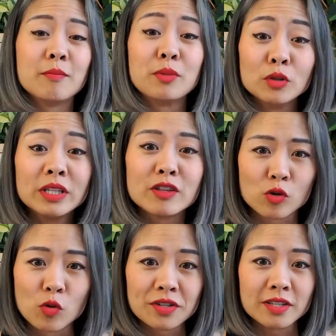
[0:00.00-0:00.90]
building their
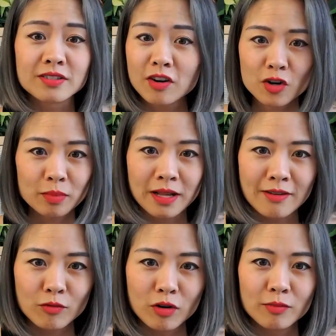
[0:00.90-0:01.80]
courses on our
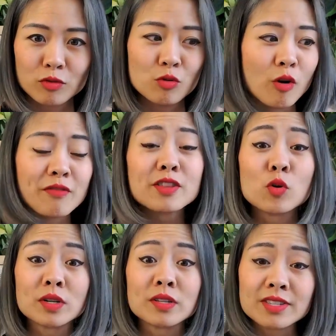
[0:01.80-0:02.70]
platform, who over the
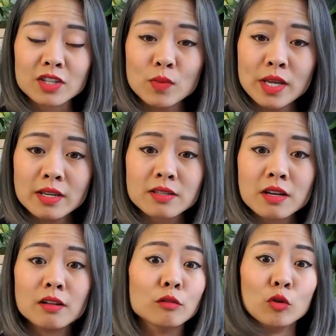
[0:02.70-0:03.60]
course of 6 weeks
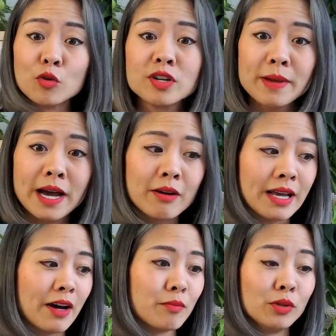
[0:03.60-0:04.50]
learned about
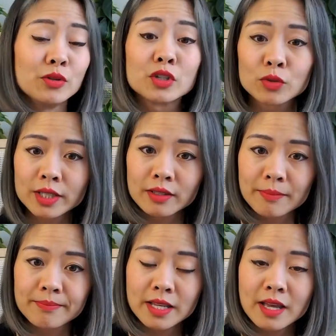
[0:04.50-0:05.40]
how to build their curriculum,